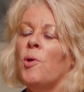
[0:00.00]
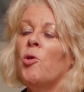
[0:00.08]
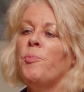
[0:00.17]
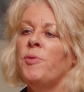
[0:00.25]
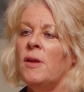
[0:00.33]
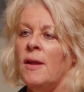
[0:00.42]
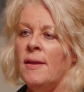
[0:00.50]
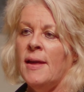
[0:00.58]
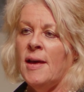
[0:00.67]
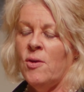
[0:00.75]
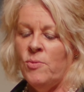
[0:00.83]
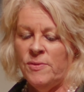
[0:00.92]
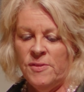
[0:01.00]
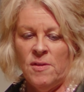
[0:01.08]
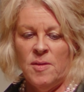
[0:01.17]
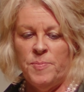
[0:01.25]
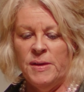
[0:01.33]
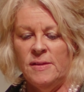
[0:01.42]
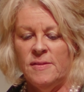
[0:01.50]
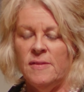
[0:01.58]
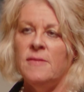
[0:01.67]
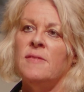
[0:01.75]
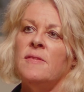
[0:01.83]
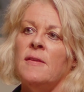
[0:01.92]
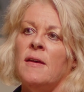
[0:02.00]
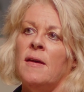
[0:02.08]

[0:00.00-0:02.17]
popular now with diabetes